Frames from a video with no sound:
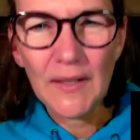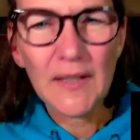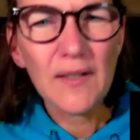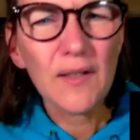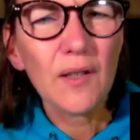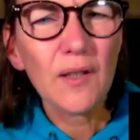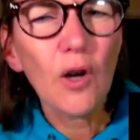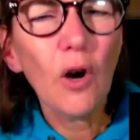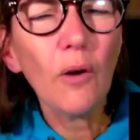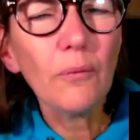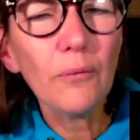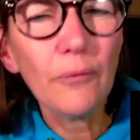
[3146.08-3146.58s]

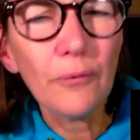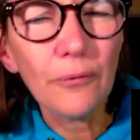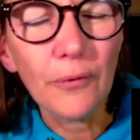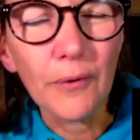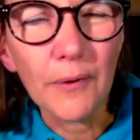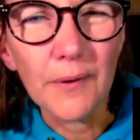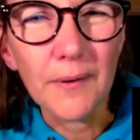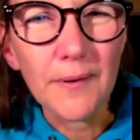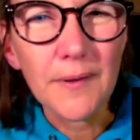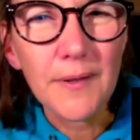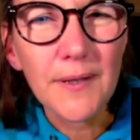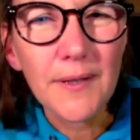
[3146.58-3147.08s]
This
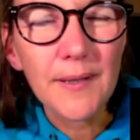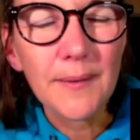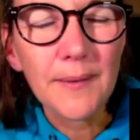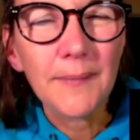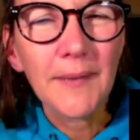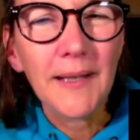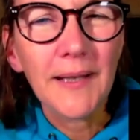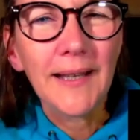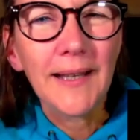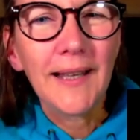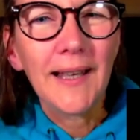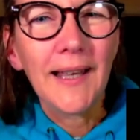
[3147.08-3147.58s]
conference
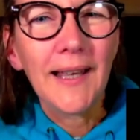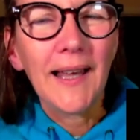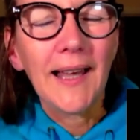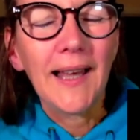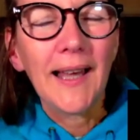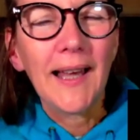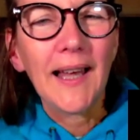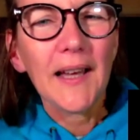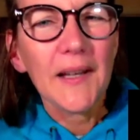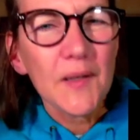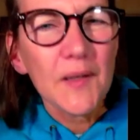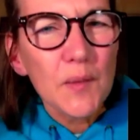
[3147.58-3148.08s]

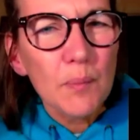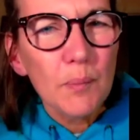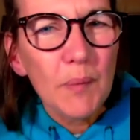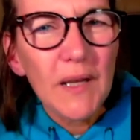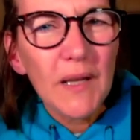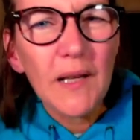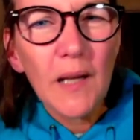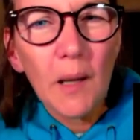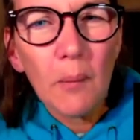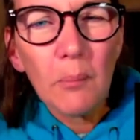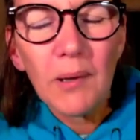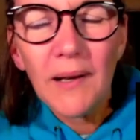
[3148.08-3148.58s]
has
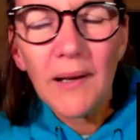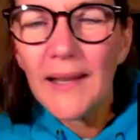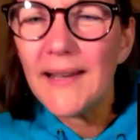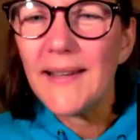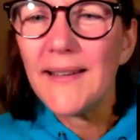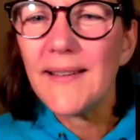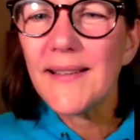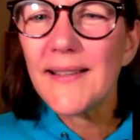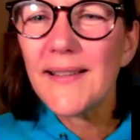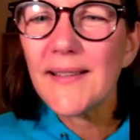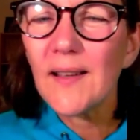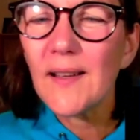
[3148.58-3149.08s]
been a
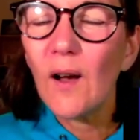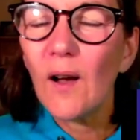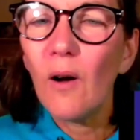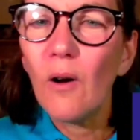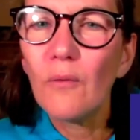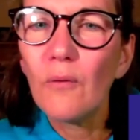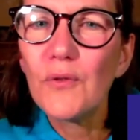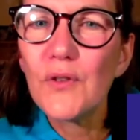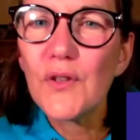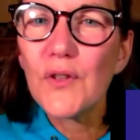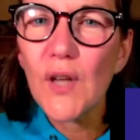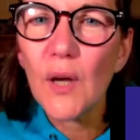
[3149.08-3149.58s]
place
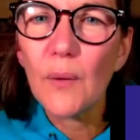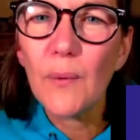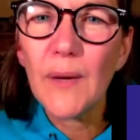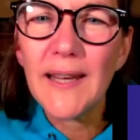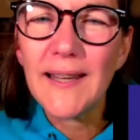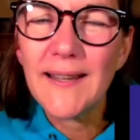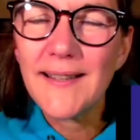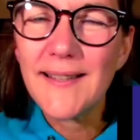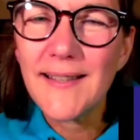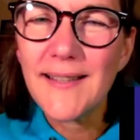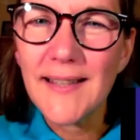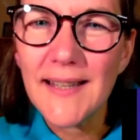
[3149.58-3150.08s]
of
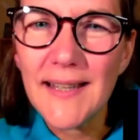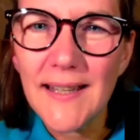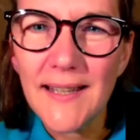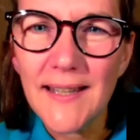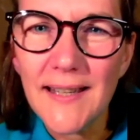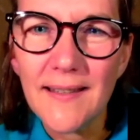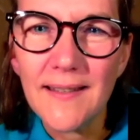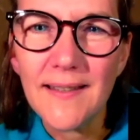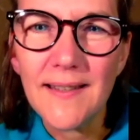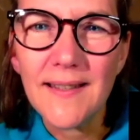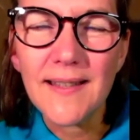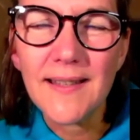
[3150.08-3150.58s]
sowing
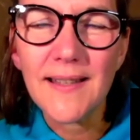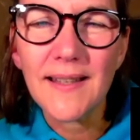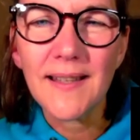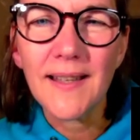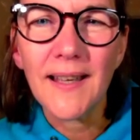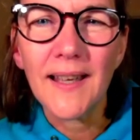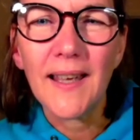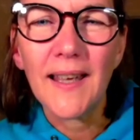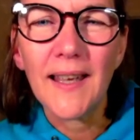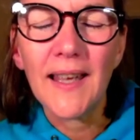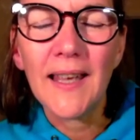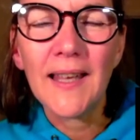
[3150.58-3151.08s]
seeds.
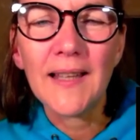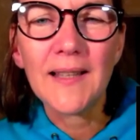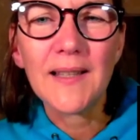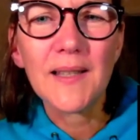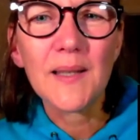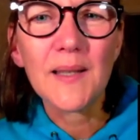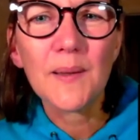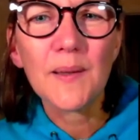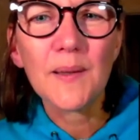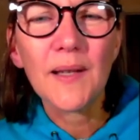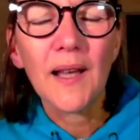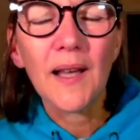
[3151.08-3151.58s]

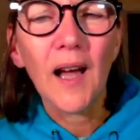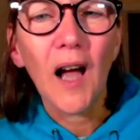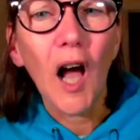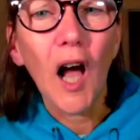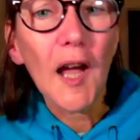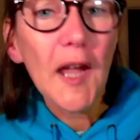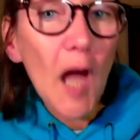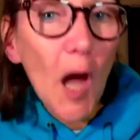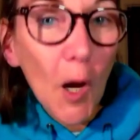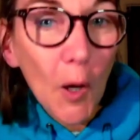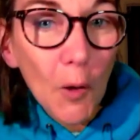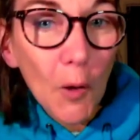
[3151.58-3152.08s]
It's
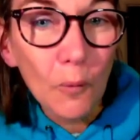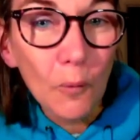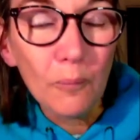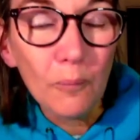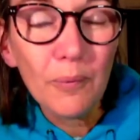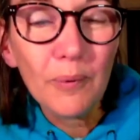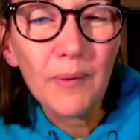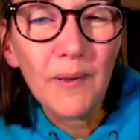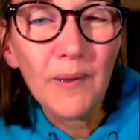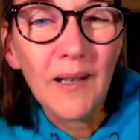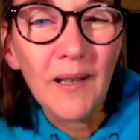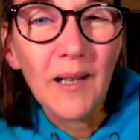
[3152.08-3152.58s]
I
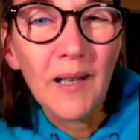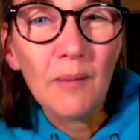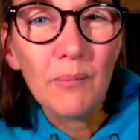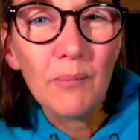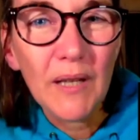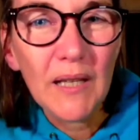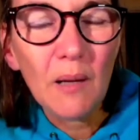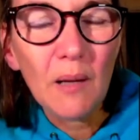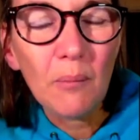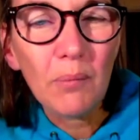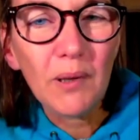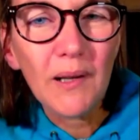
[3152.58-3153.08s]
hope,
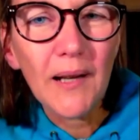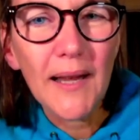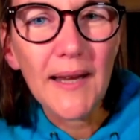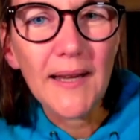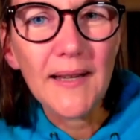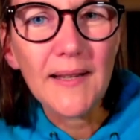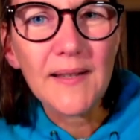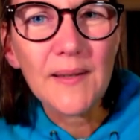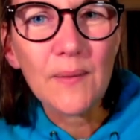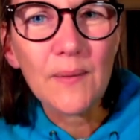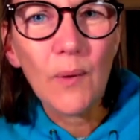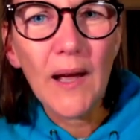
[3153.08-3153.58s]
been a
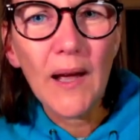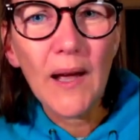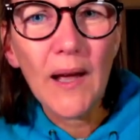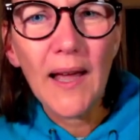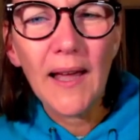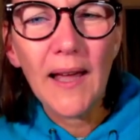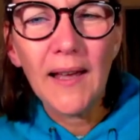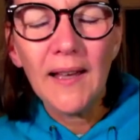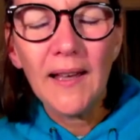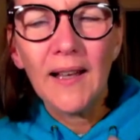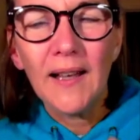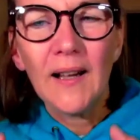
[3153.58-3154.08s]
place
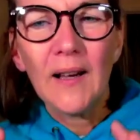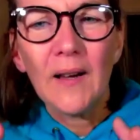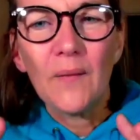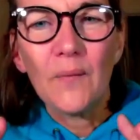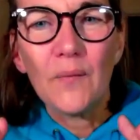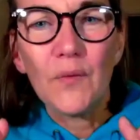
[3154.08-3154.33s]
where